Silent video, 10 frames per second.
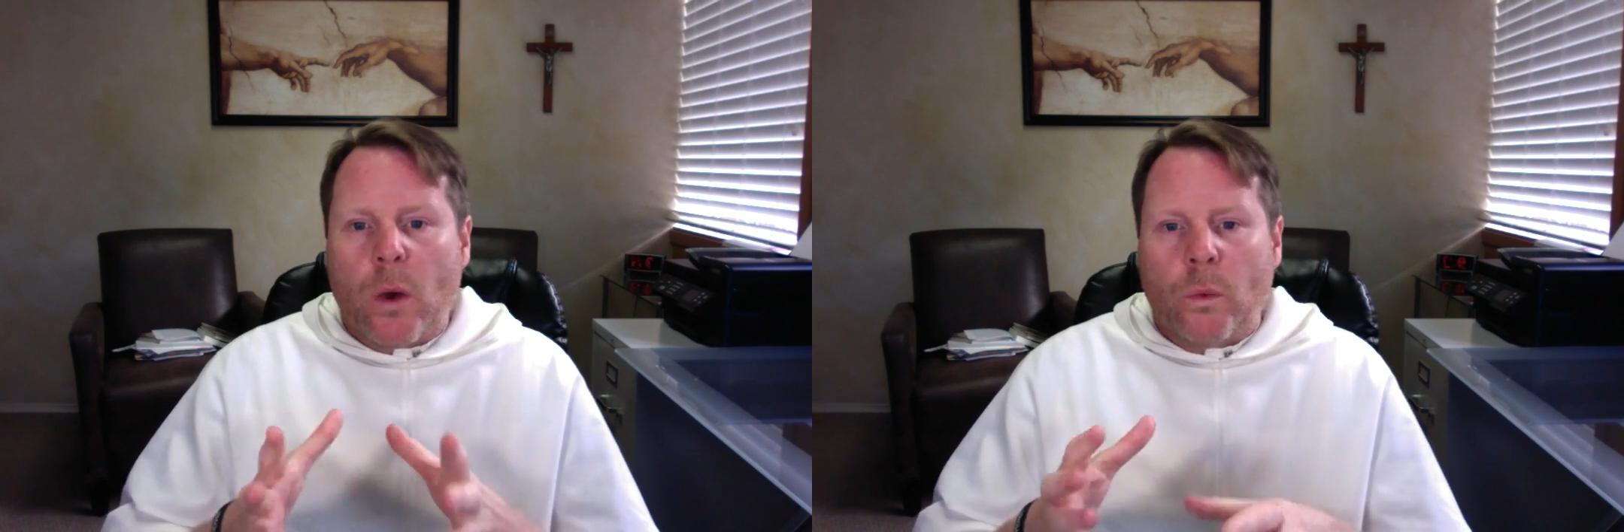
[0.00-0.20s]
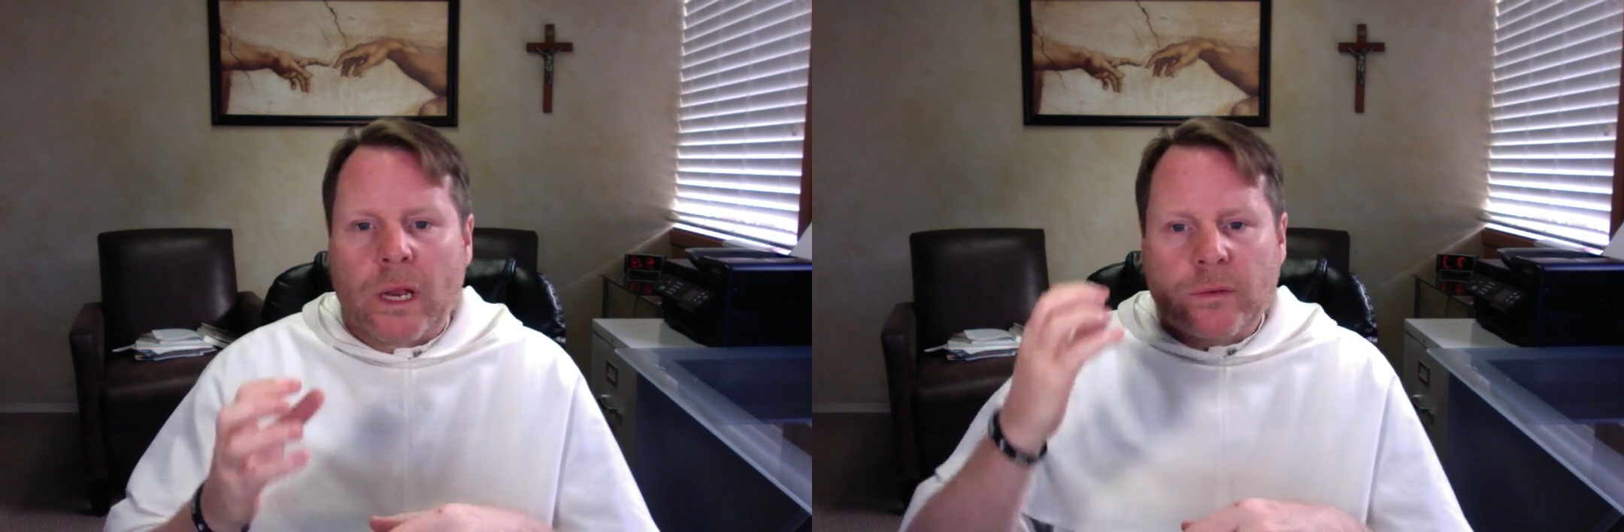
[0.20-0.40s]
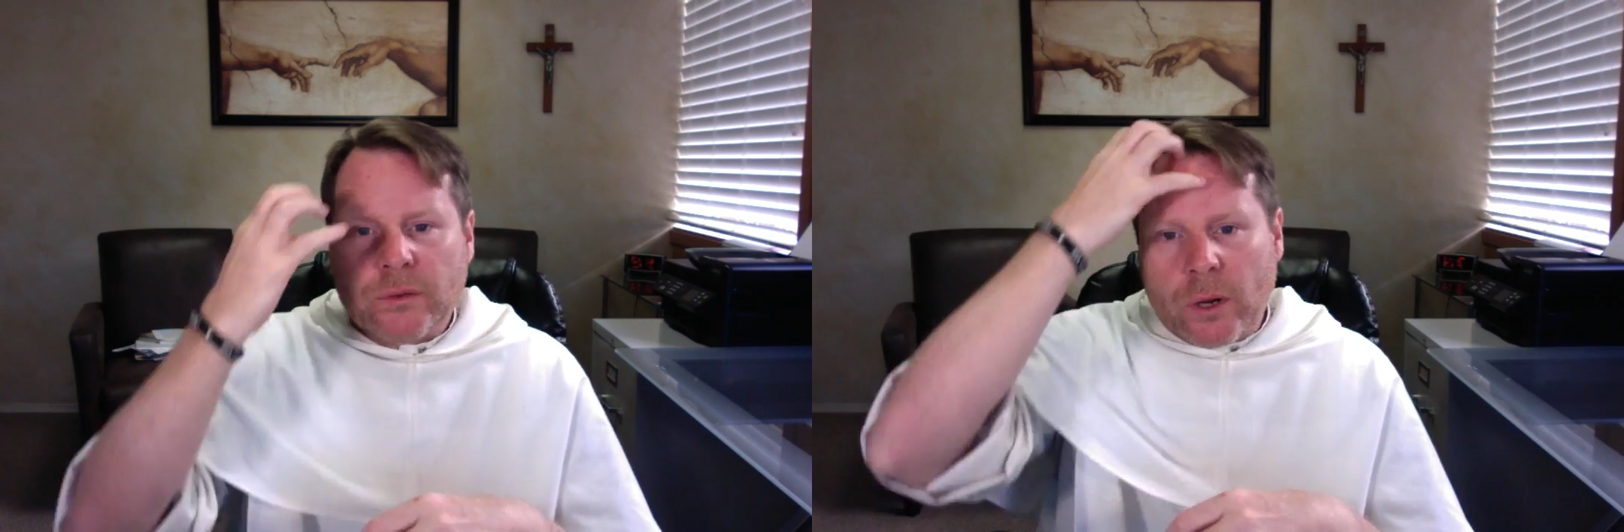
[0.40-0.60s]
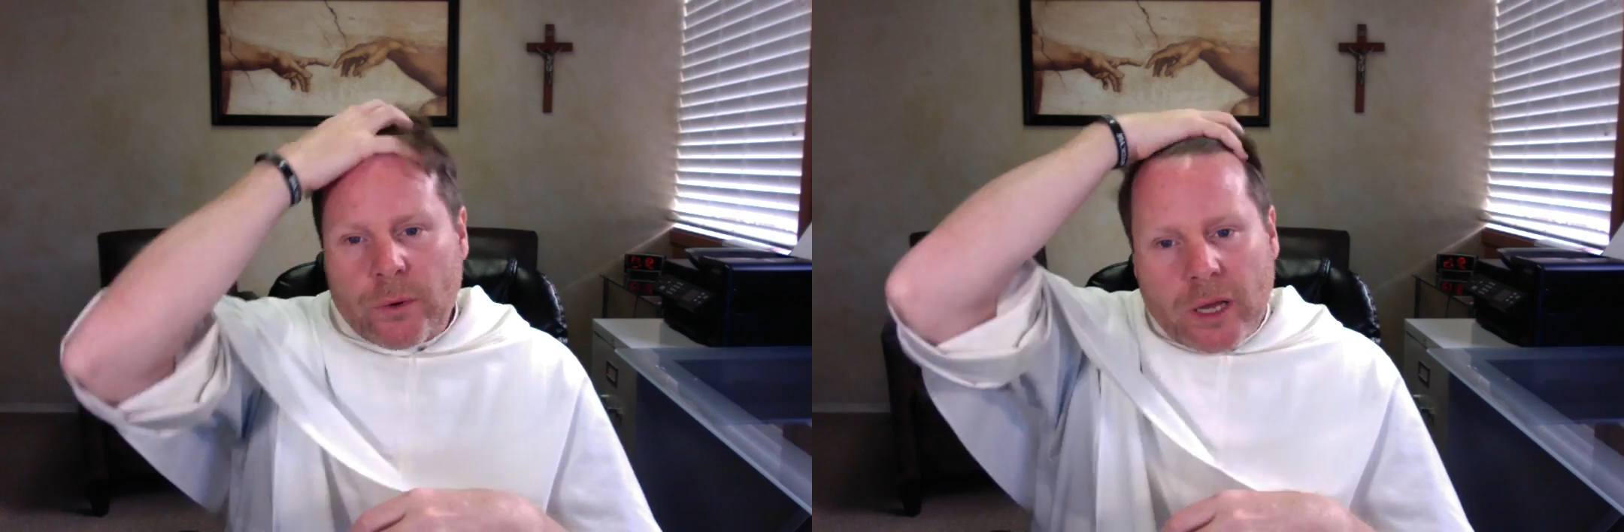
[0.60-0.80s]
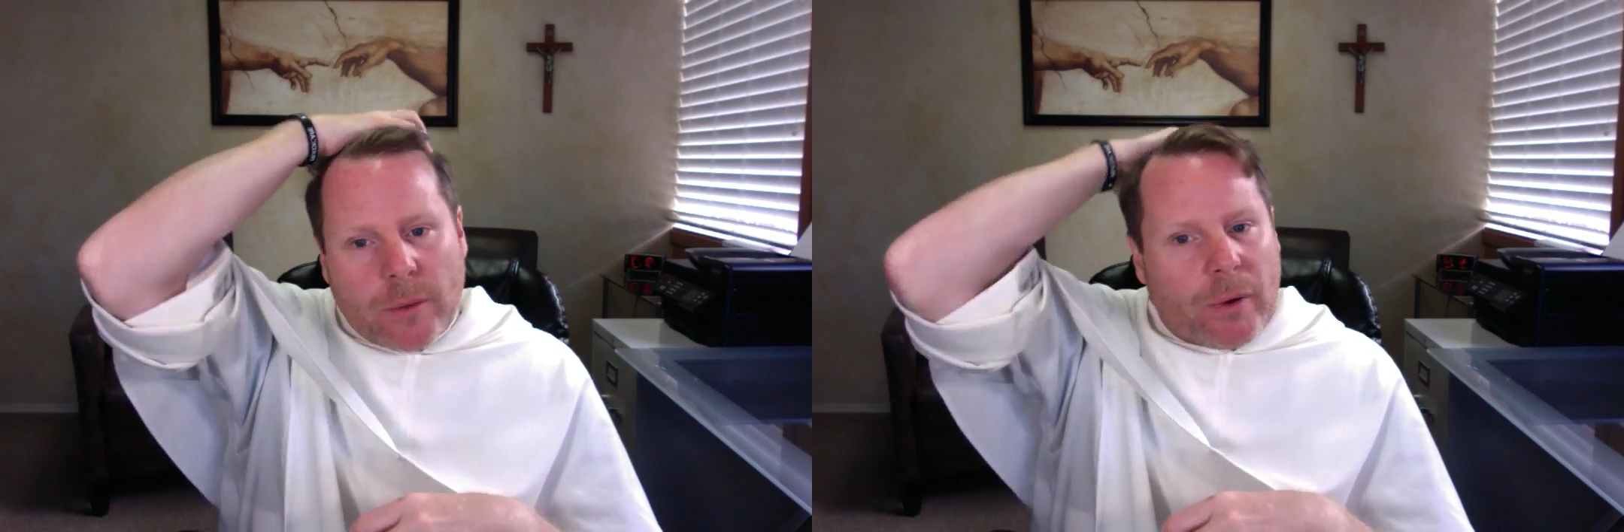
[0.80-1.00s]
When I was
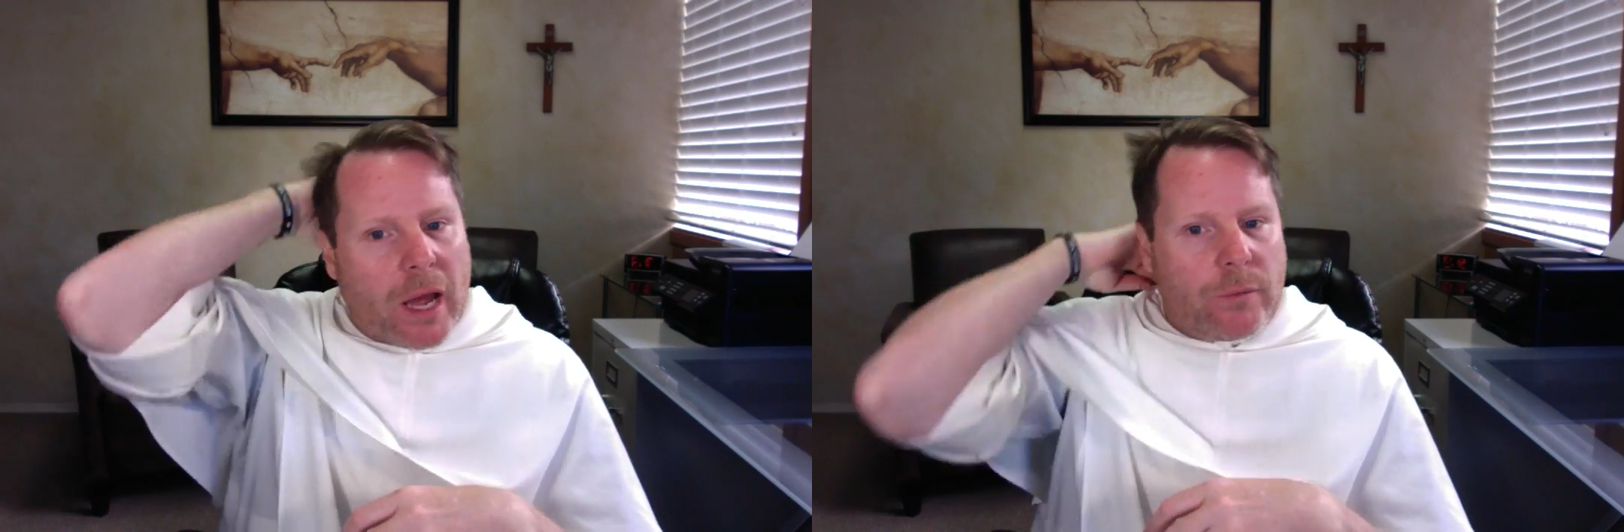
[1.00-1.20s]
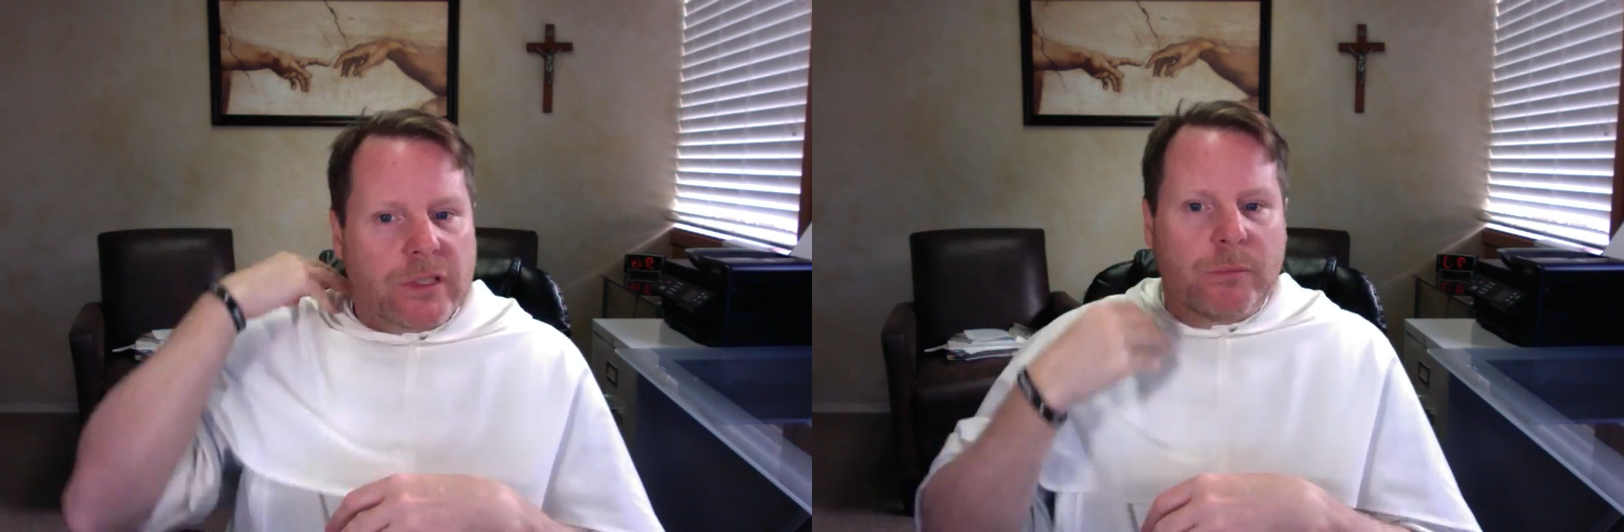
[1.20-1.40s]
growing up, I was